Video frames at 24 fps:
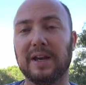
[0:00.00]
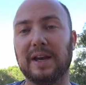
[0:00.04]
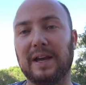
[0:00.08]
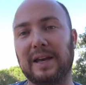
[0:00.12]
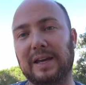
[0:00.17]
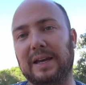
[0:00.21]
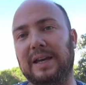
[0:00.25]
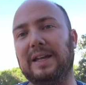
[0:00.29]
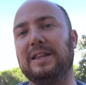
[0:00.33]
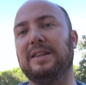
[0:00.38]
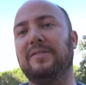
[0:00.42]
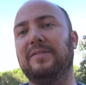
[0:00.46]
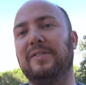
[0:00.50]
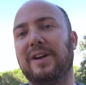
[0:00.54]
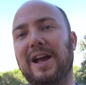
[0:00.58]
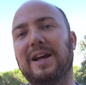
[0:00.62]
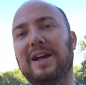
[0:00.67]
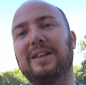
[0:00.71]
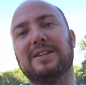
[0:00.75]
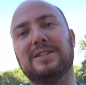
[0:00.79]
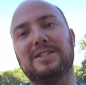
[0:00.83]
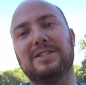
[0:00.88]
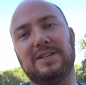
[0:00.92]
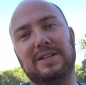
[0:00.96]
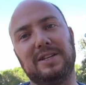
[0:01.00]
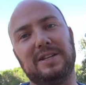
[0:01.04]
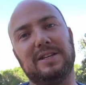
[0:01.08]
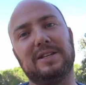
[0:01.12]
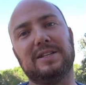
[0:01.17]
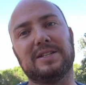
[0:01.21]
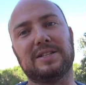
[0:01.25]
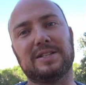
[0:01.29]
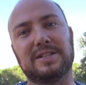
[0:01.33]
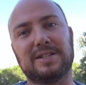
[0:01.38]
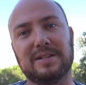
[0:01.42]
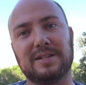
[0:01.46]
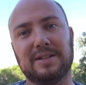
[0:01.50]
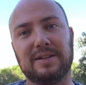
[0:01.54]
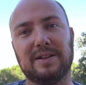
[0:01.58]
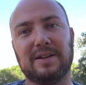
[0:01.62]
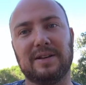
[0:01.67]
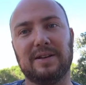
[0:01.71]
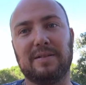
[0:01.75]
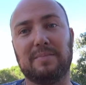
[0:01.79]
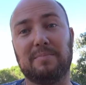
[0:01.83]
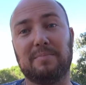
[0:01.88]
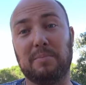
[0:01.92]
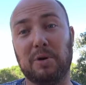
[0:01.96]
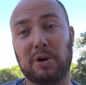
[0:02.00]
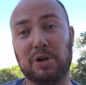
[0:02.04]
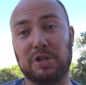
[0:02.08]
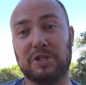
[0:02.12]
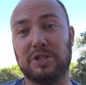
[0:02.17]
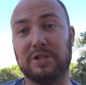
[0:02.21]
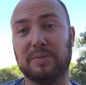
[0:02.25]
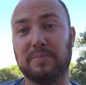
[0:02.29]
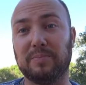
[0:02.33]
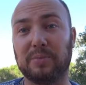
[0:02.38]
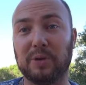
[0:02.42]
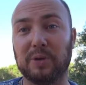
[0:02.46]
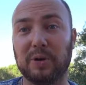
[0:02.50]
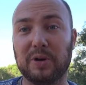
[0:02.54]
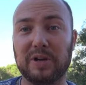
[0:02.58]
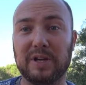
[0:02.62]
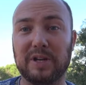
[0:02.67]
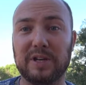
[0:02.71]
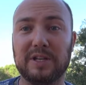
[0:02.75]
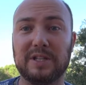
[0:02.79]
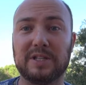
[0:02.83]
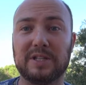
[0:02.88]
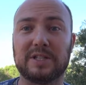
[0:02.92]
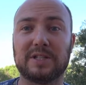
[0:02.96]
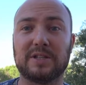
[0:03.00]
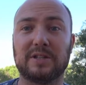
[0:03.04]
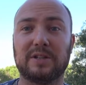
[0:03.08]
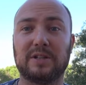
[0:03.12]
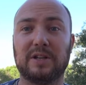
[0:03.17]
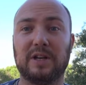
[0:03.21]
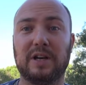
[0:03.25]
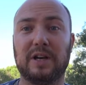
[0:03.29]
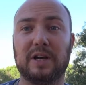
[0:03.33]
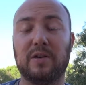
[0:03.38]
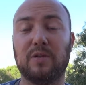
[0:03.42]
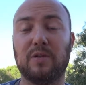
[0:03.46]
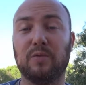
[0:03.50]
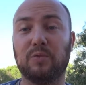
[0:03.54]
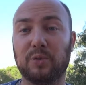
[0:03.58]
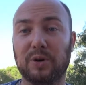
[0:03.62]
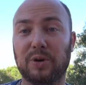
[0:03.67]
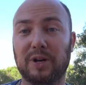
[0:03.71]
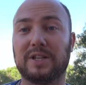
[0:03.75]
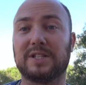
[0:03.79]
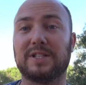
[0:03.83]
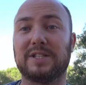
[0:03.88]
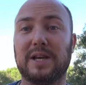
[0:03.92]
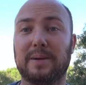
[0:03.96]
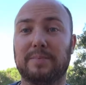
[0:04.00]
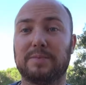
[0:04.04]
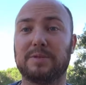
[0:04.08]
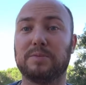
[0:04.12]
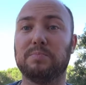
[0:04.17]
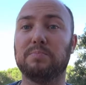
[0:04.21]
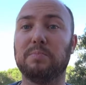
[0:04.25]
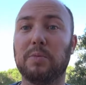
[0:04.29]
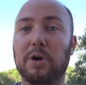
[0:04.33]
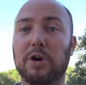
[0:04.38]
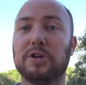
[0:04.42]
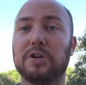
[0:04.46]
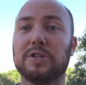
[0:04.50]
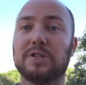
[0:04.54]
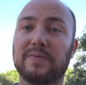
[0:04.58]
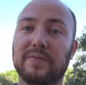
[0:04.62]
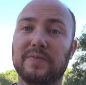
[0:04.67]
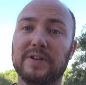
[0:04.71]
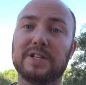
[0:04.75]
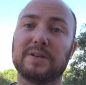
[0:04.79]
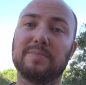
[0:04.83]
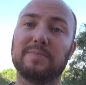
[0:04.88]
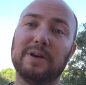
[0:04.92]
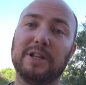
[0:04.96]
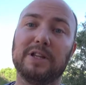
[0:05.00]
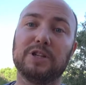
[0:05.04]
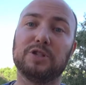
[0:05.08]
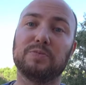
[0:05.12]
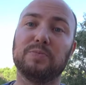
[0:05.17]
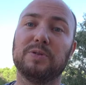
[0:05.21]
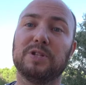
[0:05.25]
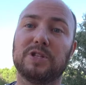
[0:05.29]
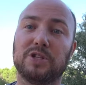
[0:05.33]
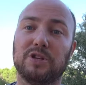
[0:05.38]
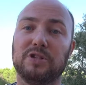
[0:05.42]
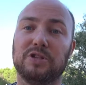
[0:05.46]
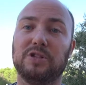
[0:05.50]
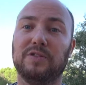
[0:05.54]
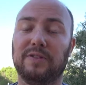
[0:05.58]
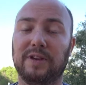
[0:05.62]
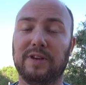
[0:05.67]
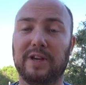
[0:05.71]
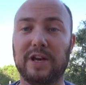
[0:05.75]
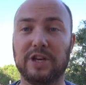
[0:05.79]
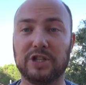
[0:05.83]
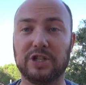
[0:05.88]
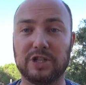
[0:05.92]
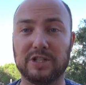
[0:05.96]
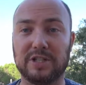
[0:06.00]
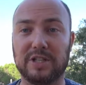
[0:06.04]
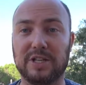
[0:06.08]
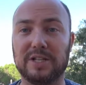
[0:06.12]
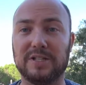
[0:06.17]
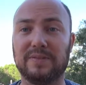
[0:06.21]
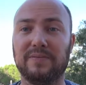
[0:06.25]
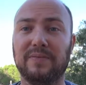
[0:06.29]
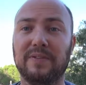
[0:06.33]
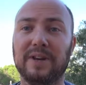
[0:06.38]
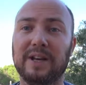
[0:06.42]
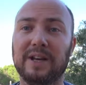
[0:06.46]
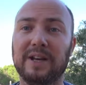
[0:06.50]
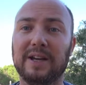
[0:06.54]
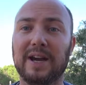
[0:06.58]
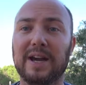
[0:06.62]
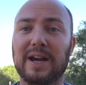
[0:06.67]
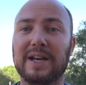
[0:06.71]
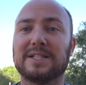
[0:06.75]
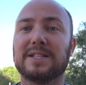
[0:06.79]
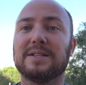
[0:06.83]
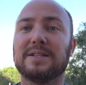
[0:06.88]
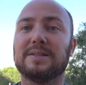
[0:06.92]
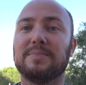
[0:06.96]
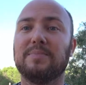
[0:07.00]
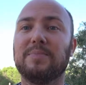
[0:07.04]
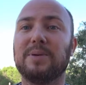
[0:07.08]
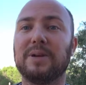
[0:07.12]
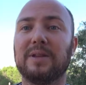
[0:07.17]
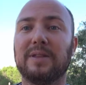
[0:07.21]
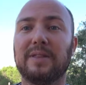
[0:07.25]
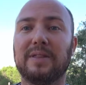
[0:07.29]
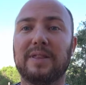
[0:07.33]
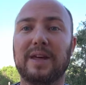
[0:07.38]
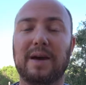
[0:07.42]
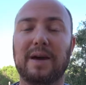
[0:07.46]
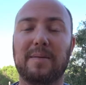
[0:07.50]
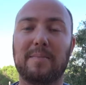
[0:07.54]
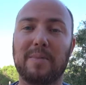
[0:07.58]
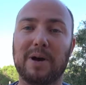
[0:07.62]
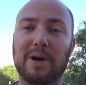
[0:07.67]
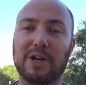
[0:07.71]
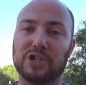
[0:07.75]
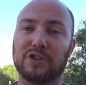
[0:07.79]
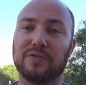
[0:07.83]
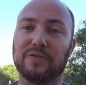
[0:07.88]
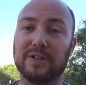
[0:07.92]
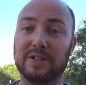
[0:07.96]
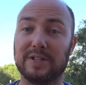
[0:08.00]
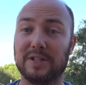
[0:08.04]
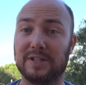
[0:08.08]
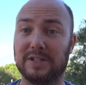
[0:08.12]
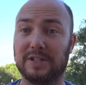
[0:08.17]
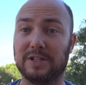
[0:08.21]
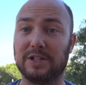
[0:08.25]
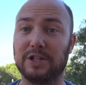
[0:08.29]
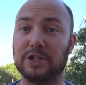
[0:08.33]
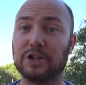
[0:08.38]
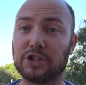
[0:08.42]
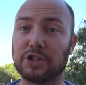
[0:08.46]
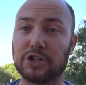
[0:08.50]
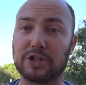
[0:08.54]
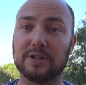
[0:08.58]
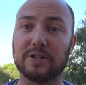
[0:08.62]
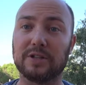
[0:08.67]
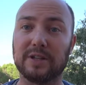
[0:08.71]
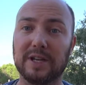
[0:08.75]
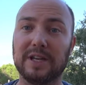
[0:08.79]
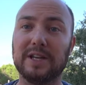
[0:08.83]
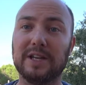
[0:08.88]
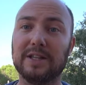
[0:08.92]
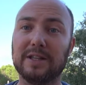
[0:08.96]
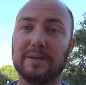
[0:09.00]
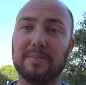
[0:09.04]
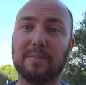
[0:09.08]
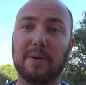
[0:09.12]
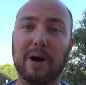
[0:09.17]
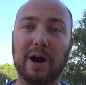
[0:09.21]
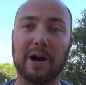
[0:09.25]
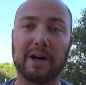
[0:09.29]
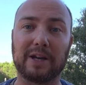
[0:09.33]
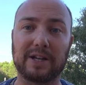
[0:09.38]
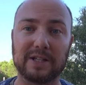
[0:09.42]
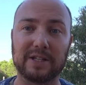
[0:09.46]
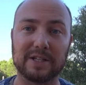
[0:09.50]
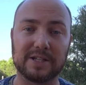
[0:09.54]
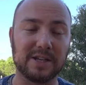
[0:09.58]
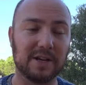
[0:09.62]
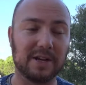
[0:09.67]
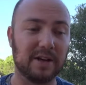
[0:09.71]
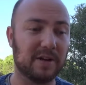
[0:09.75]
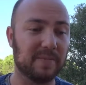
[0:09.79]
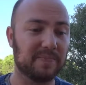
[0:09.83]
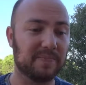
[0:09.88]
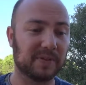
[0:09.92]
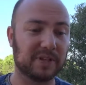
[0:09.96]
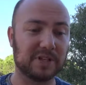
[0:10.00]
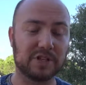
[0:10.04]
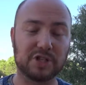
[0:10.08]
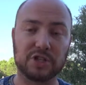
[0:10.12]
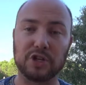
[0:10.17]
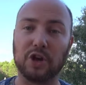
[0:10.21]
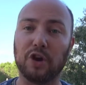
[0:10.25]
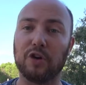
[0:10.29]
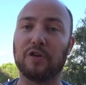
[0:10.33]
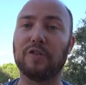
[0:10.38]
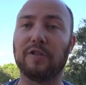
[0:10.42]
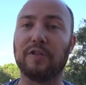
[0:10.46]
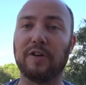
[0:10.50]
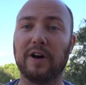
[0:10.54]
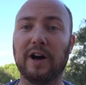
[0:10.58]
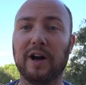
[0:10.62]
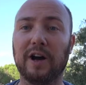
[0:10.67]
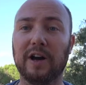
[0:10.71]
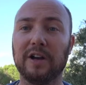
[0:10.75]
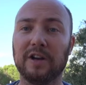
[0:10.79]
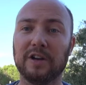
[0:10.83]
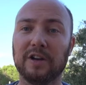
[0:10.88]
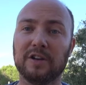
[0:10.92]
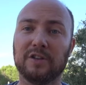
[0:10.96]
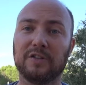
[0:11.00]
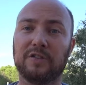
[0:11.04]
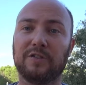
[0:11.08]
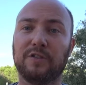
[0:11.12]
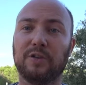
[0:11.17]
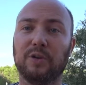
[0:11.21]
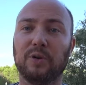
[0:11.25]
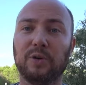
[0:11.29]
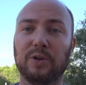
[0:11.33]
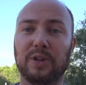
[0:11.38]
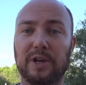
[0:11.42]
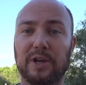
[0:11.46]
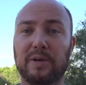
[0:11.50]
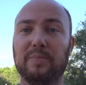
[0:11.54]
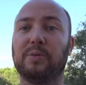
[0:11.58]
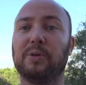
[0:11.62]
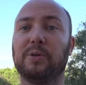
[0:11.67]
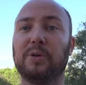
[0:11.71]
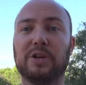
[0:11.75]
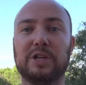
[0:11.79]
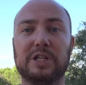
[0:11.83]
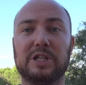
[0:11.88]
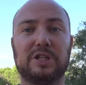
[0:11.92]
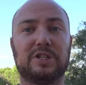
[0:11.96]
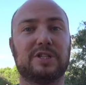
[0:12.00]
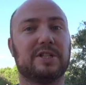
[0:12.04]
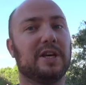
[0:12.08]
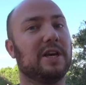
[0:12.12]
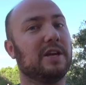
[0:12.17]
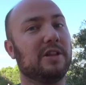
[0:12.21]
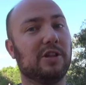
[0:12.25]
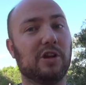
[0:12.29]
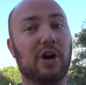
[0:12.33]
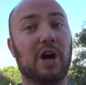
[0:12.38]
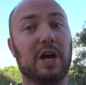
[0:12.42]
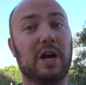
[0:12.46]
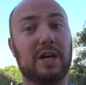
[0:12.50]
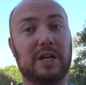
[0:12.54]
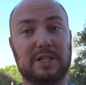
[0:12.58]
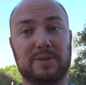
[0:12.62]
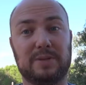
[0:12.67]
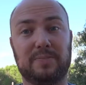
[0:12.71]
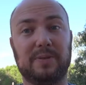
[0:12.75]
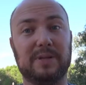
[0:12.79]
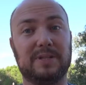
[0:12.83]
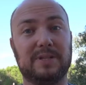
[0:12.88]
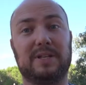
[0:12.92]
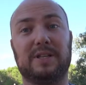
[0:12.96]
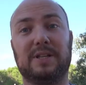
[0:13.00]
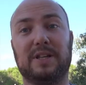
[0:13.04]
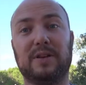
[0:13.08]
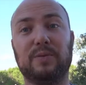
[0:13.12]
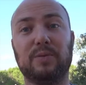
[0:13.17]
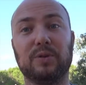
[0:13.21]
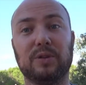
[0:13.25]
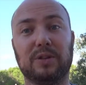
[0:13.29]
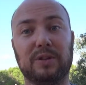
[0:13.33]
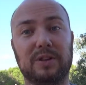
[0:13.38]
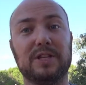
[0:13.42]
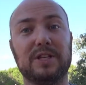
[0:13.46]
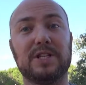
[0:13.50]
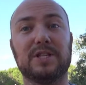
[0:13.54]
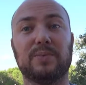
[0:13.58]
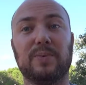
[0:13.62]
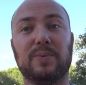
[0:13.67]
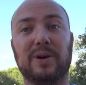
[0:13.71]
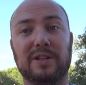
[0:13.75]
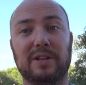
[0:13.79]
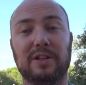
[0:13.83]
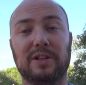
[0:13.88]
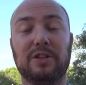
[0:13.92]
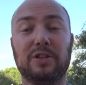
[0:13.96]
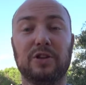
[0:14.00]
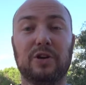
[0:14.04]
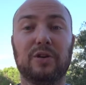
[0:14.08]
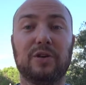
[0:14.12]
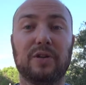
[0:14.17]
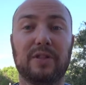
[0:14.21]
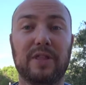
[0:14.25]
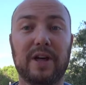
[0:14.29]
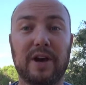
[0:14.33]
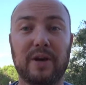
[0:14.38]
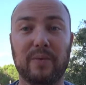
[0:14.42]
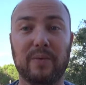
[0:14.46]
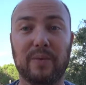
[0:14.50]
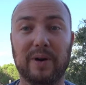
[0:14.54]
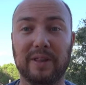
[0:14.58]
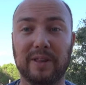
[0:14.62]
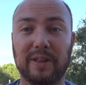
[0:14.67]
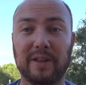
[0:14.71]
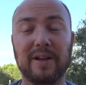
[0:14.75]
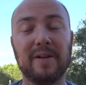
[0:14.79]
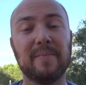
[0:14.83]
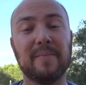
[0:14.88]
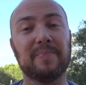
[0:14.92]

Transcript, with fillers: And the reality is, most employees would accept most risk management certifications. There really hasn't been that much of a distinction in the market so far for the employee to say, no, I explicitly want this one and not that one.